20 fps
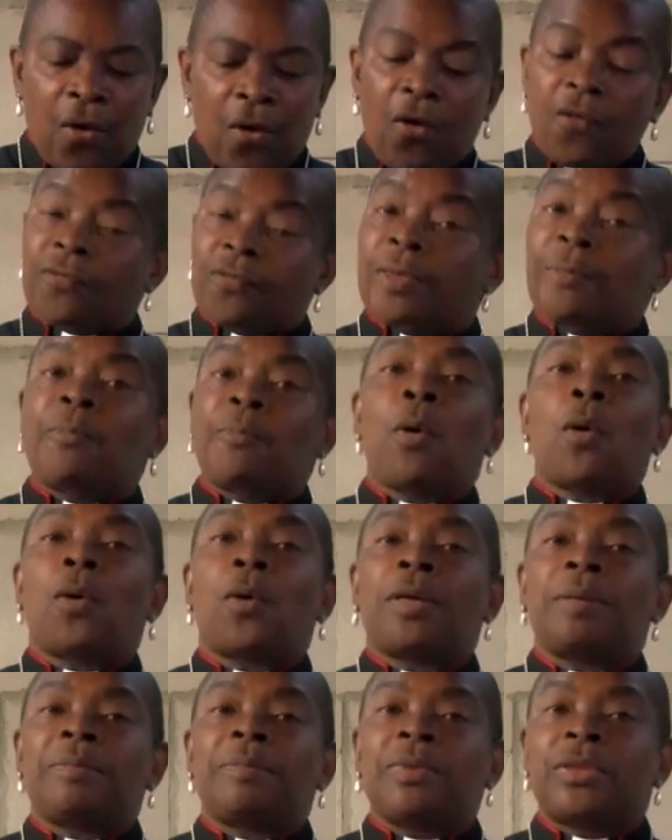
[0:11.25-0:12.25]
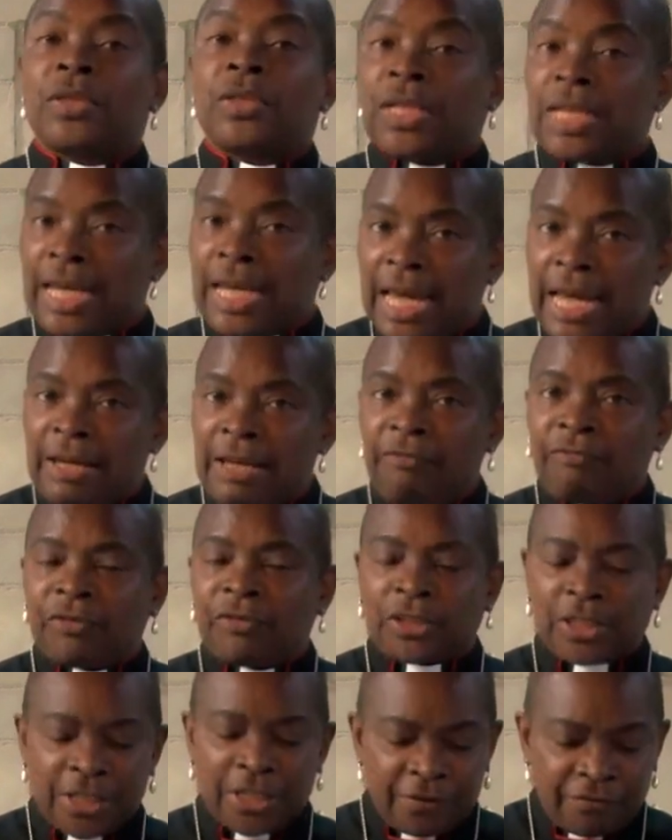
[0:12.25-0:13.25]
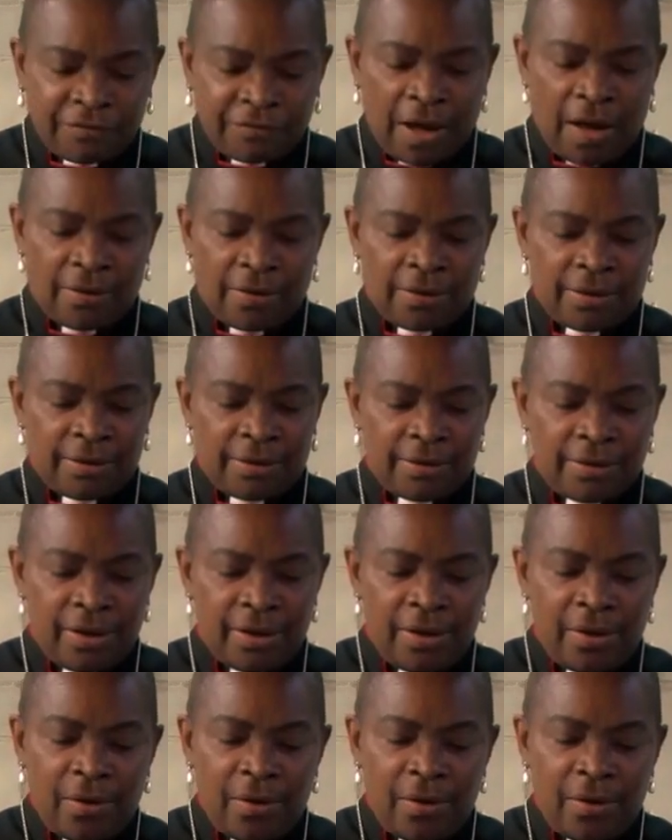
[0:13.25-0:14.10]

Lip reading: of the poem she gave to her father